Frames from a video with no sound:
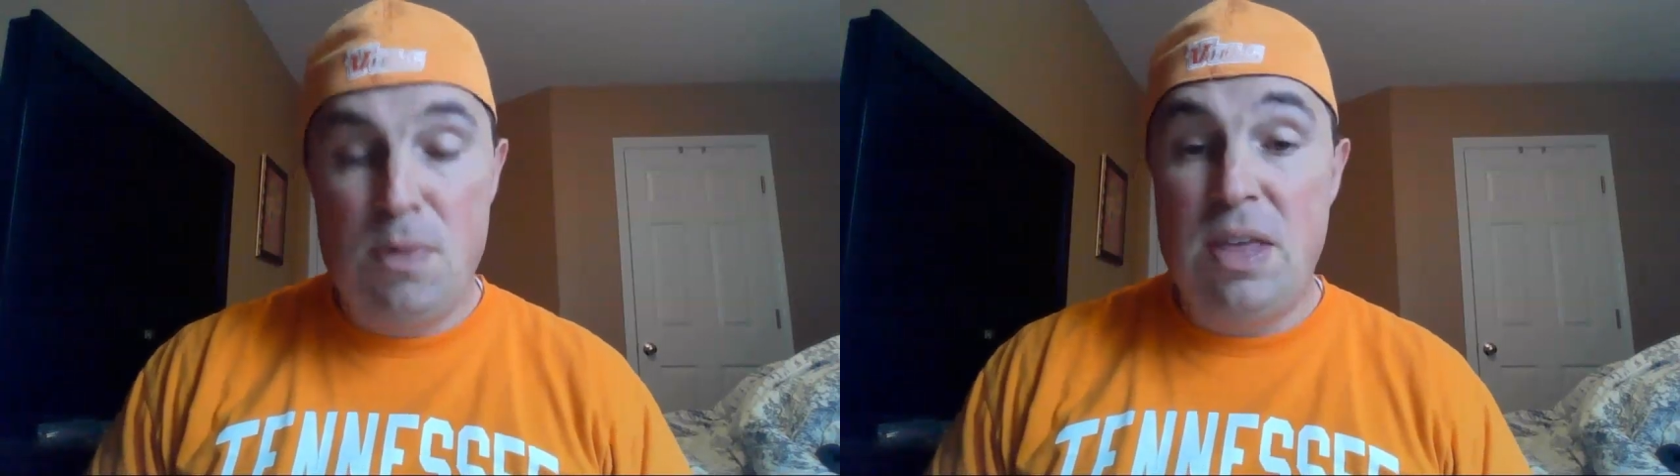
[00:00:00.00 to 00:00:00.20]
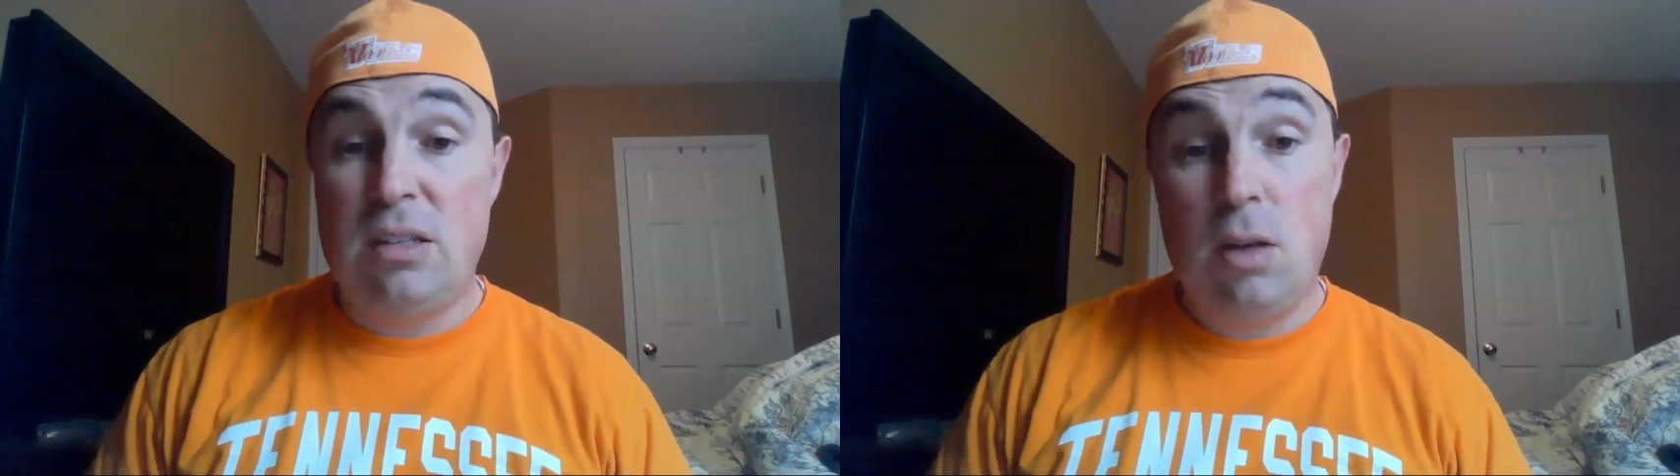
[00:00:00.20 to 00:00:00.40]

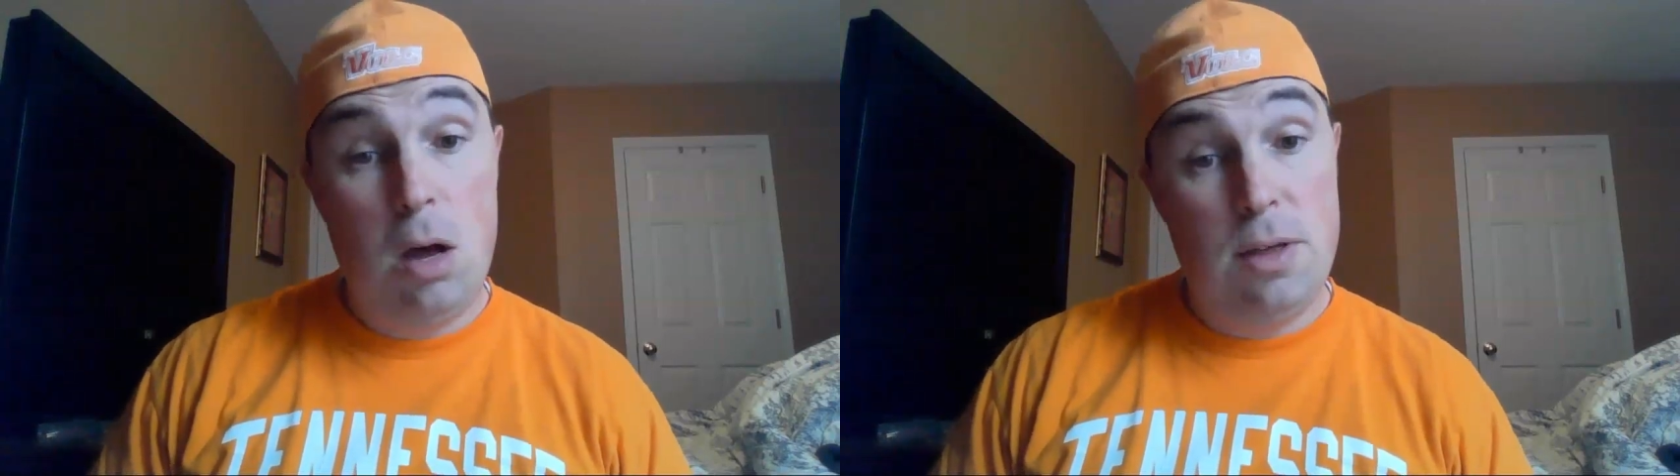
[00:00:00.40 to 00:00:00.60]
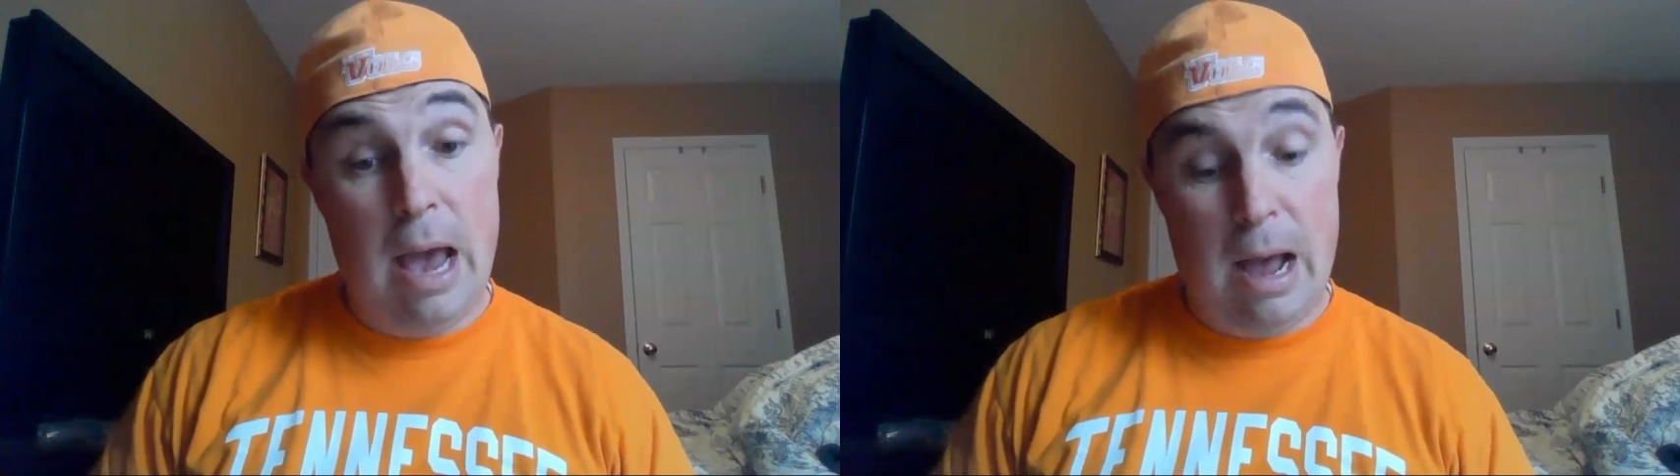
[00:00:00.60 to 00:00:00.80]
when they
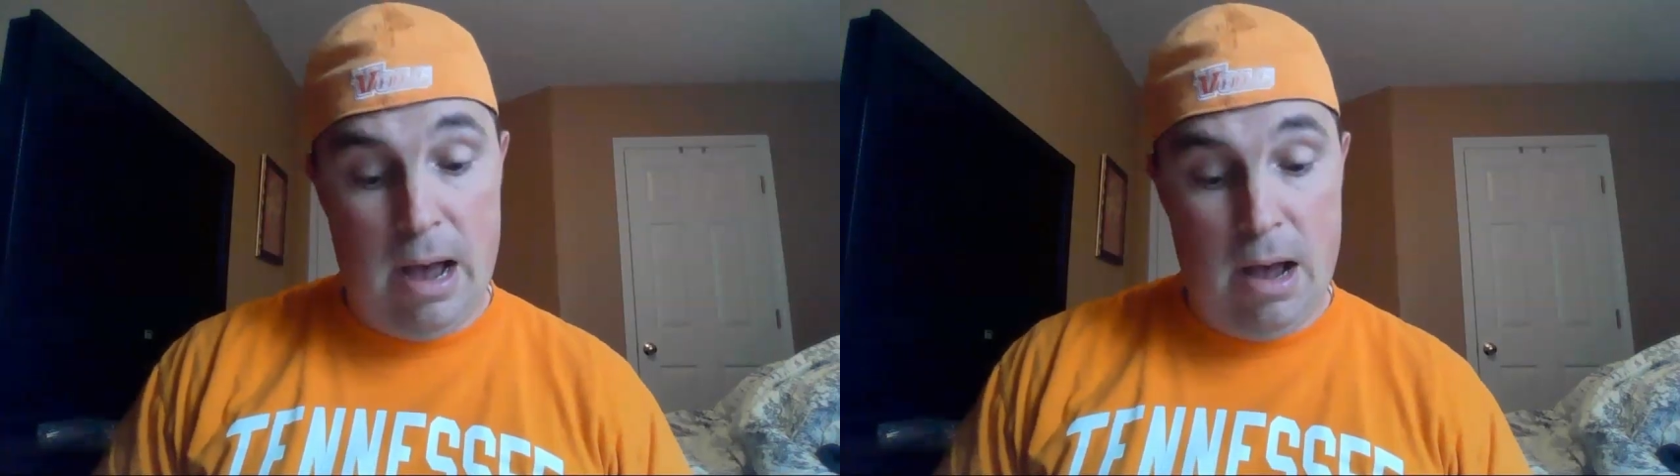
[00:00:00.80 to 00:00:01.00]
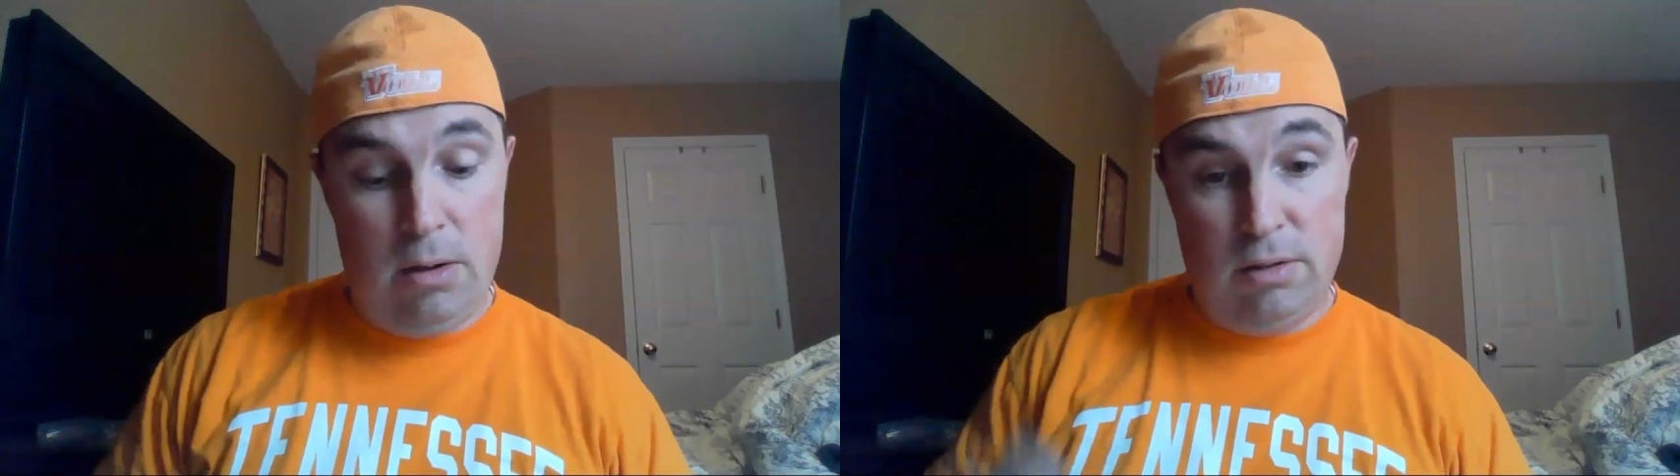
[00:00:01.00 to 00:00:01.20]
saw the
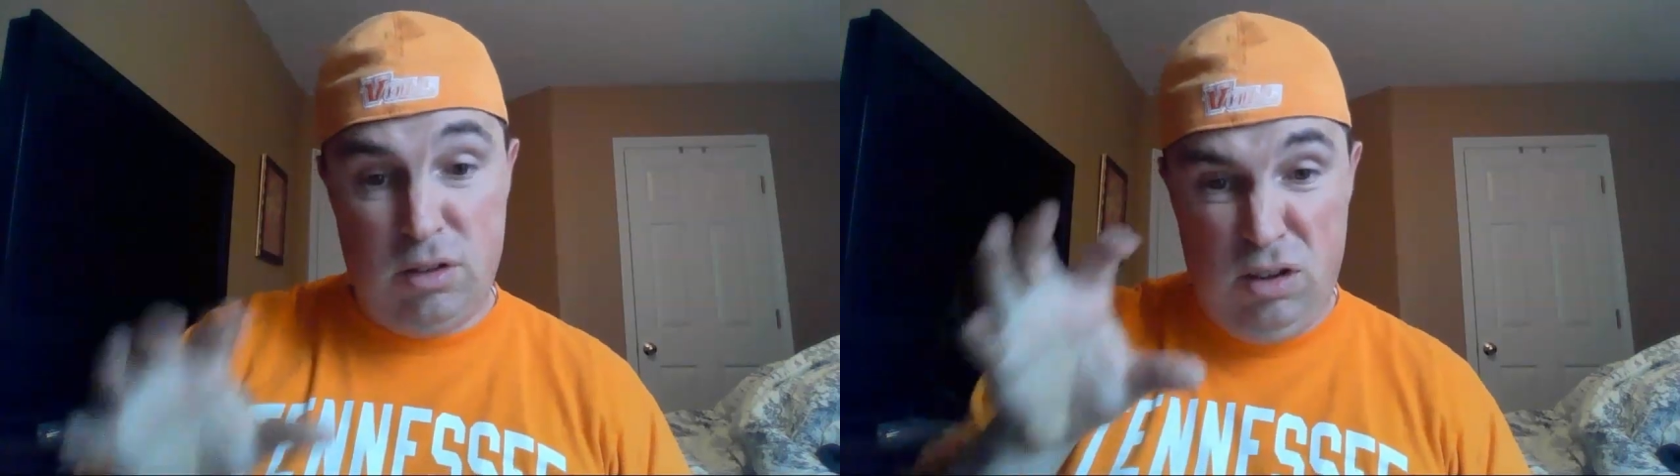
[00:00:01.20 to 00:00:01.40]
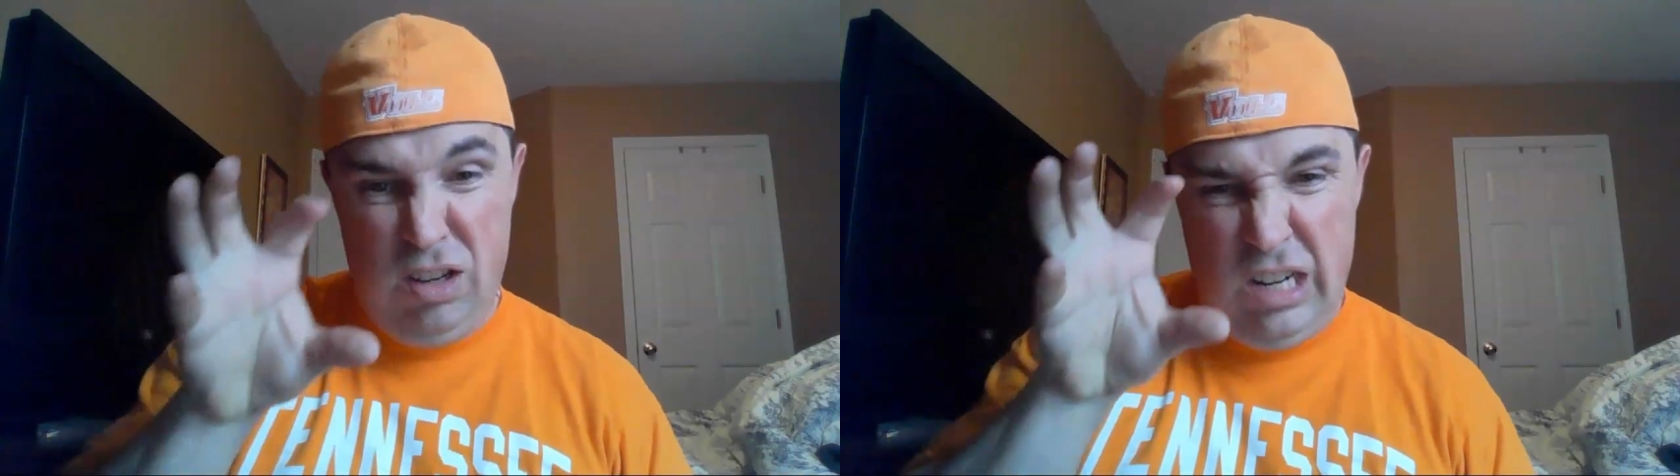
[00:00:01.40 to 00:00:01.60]
owl's